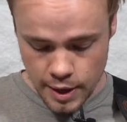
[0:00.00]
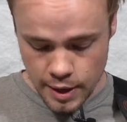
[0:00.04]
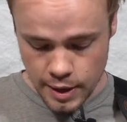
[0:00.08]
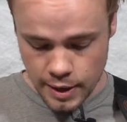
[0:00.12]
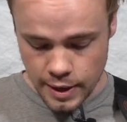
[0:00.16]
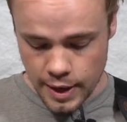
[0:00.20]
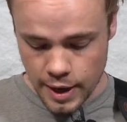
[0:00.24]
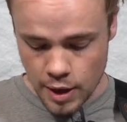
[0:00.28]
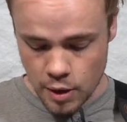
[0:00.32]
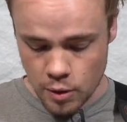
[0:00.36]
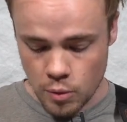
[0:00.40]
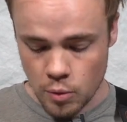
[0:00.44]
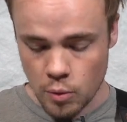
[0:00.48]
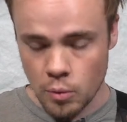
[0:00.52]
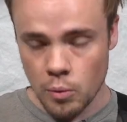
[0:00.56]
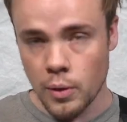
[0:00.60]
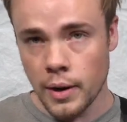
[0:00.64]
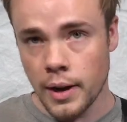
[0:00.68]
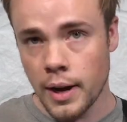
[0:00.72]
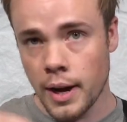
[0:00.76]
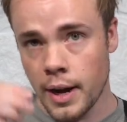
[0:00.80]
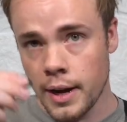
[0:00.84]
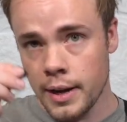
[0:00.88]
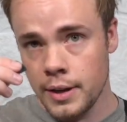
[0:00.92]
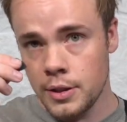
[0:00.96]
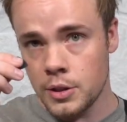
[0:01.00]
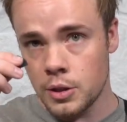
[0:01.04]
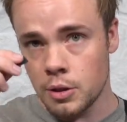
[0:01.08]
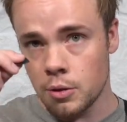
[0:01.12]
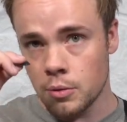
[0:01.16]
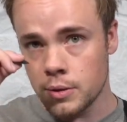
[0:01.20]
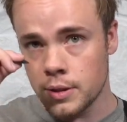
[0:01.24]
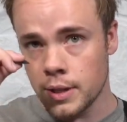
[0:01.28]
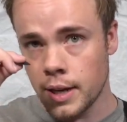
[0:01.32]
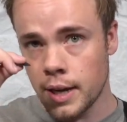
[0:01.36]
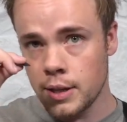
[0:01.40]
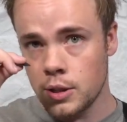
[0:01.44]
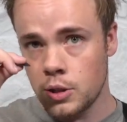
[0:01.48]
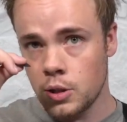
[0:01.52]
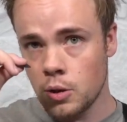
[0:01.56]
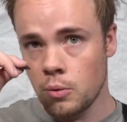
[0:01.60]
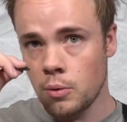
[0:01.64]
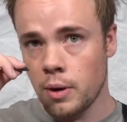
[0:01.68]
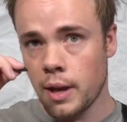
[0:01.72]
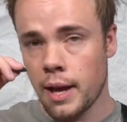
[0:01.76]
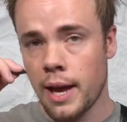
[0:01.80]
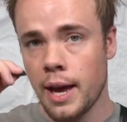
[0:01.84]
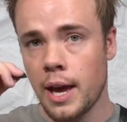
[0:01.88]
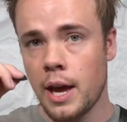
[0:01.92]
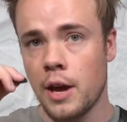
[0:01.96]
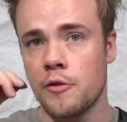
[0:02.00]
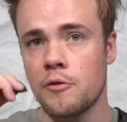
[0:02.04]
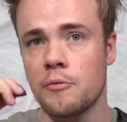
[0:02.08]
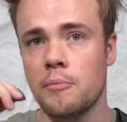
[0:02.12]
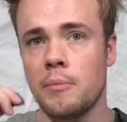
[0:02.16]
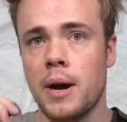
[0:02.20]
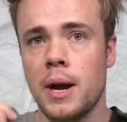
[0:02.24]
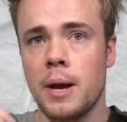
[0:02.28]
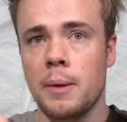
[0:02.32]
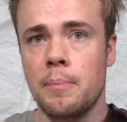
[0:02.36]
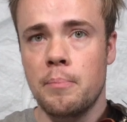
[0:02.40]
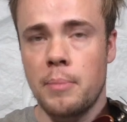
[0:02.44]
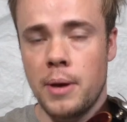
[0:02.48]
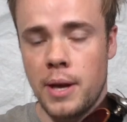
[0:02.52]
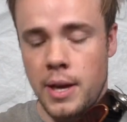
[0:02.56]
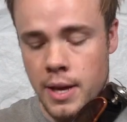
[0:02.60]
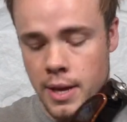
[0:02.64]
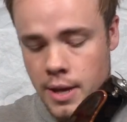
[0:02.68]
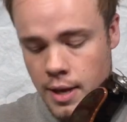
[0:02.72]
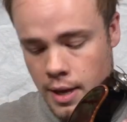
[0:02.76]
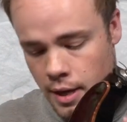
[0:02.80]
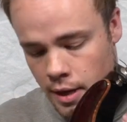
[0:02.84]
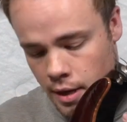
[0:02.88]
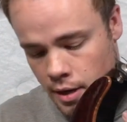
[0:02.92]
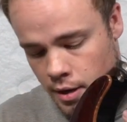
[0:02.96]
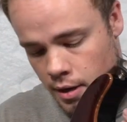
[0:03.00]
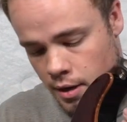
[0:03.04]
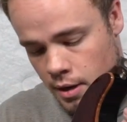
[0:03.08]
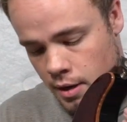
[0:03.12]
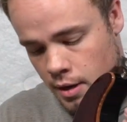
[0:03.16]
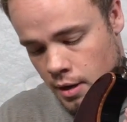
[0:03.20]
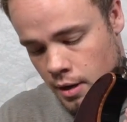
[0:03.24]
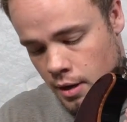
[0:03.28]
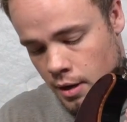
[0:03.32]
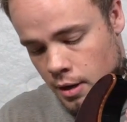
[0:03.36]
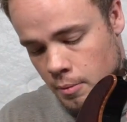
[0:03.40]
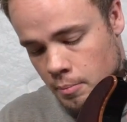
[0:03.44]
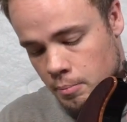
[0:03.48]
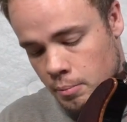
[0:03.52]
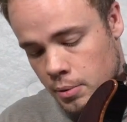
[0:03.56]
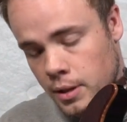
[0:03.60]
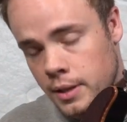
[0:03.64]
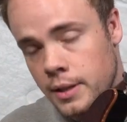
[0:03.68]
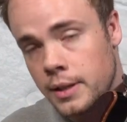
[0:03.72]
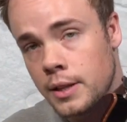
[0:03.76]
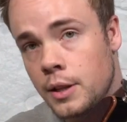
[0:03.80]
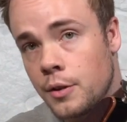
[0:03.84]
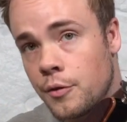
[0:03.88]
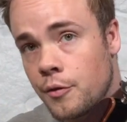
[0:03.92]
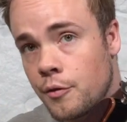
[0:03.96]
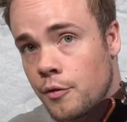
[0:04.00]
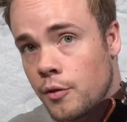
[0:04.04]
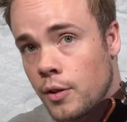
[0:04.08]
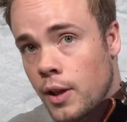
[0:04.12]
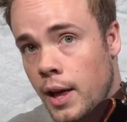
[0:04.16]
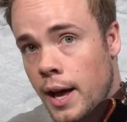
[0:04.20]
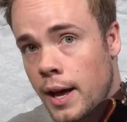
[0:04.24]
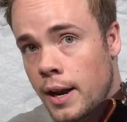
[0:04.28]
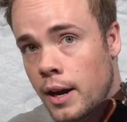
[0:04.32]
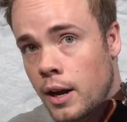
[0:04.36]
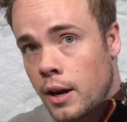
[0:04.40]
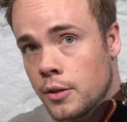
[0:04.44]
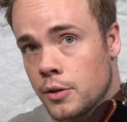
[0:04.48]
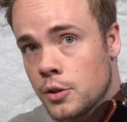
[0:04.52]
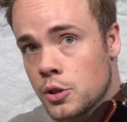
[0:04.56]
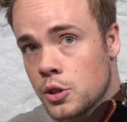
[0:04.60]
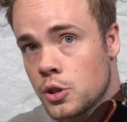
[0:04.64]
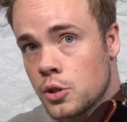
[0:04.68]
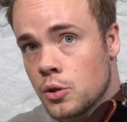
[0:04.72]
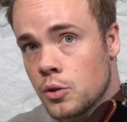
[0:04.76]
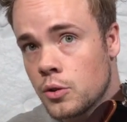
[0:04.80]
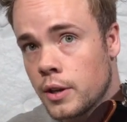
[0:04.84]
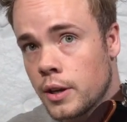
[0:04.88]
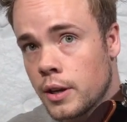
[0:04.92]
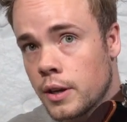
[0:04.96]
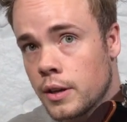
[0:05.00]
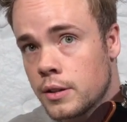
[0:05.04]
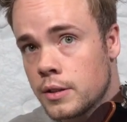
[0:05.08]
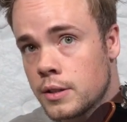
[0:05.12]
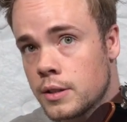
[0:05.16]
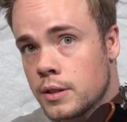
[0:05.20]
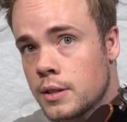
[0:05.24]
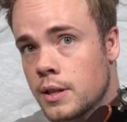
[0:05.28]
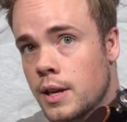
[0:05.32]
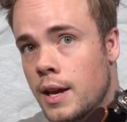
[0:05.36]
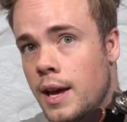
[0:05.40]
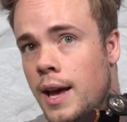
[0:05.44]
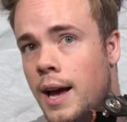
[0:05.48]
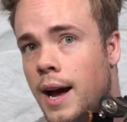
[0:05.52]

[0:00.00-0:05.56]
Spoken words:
Now, what I do is I don't have my pick completely flat on the strings.